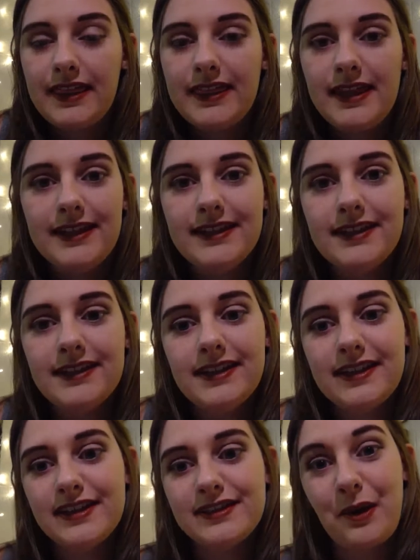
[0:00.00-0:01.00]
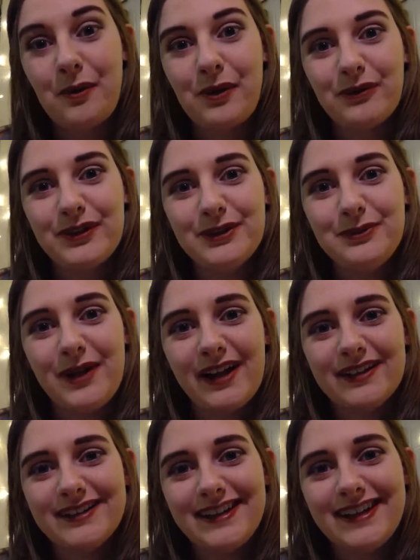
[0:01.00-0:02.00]
think this all went really
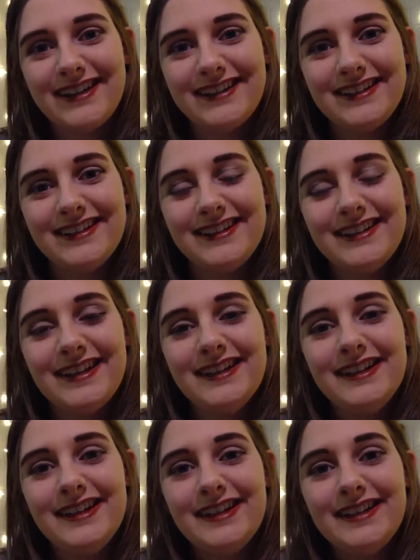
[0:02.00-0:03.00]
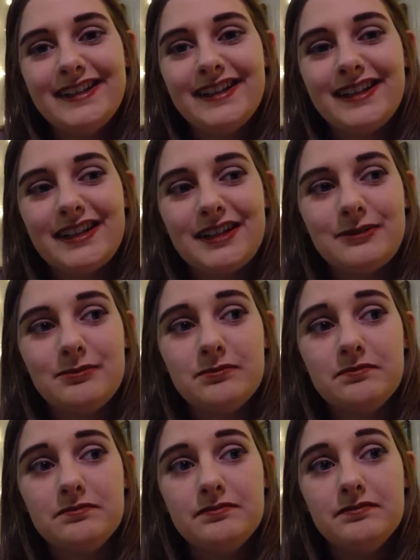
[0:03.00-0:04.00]
well, and
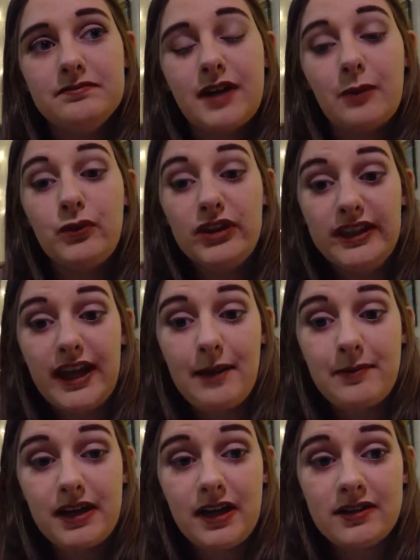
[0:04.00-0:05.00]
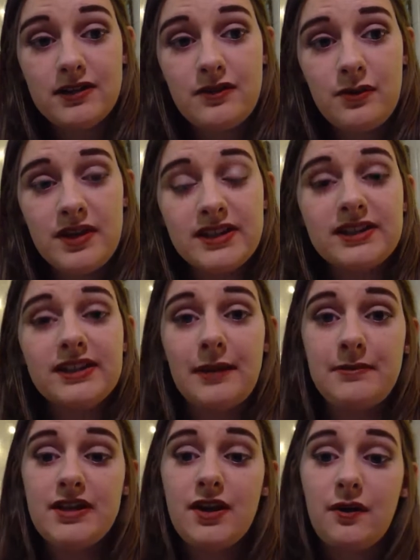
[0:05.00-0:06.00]
I'm really happy I got to do this.
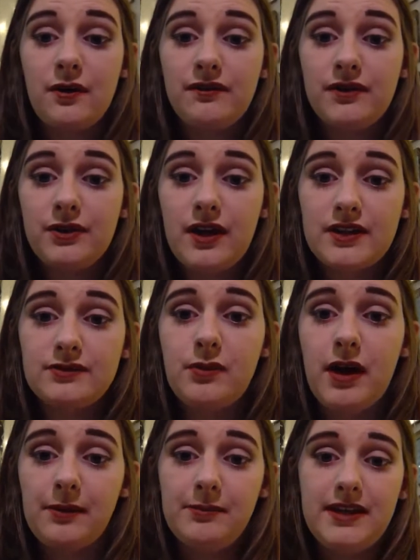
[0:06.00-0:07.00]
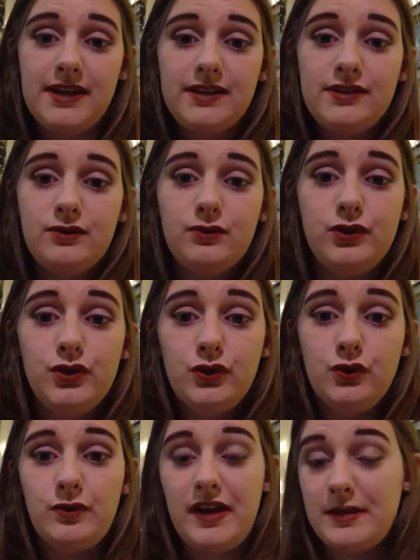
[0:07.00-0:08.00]
Let me know if you guys want me to
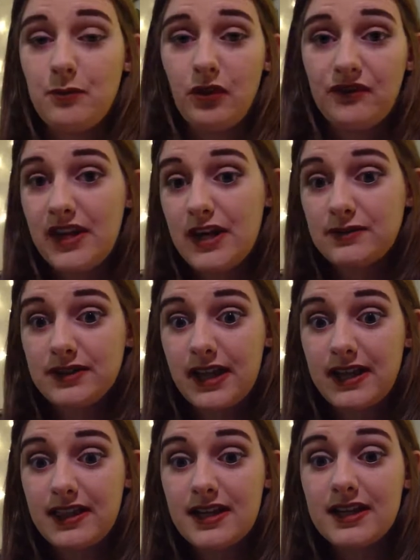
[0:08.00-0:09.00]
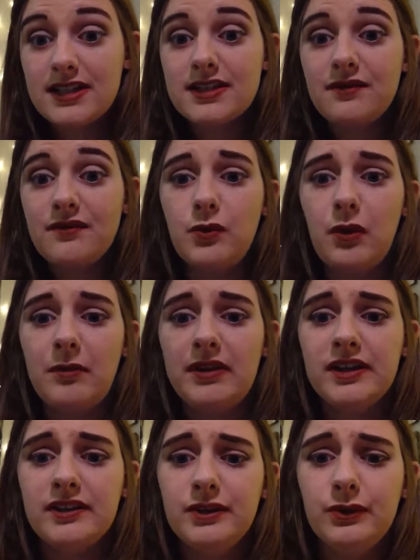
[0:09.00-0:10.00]
do any more videos like this, if you want
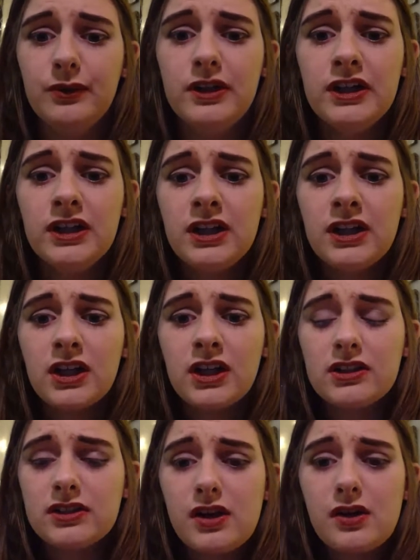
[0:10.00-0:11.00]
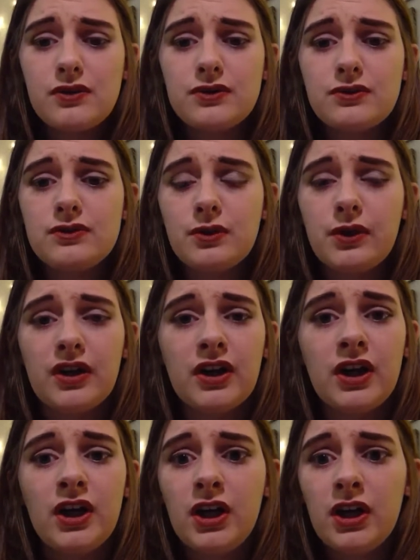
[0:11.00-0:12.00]
me to do clothes
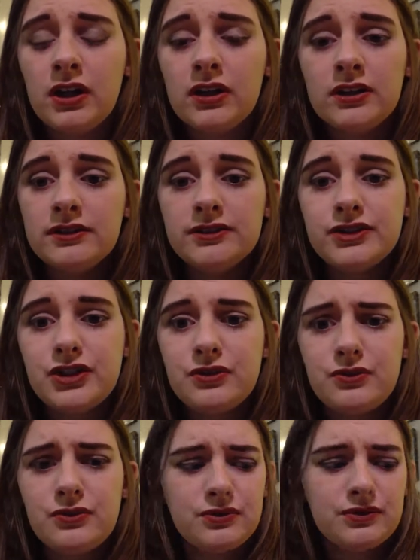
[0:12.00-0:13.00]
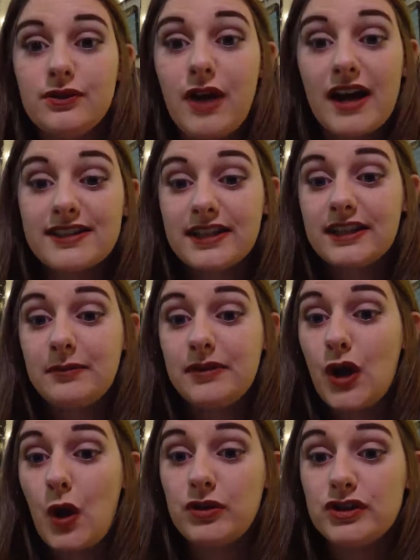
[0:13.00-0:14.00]
or shoes, or you guys can let me
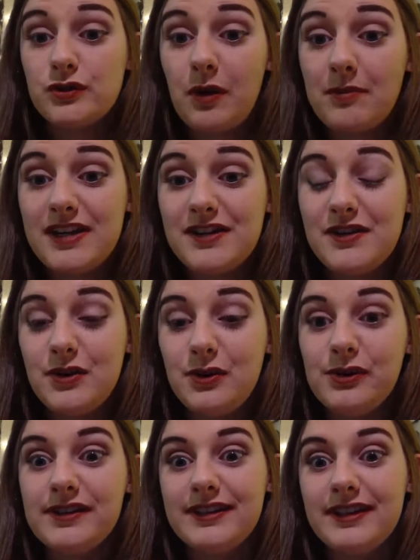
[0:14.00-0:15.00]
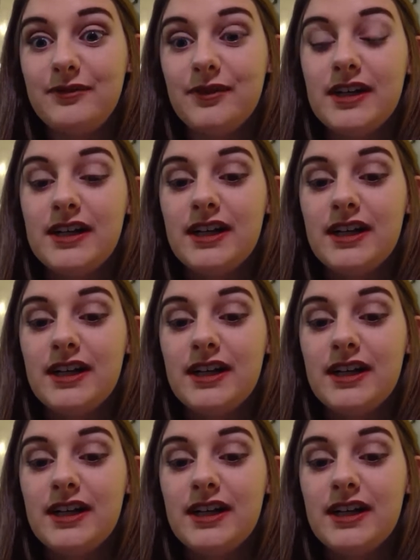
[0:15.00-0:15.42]
know what you want me to do. You can leave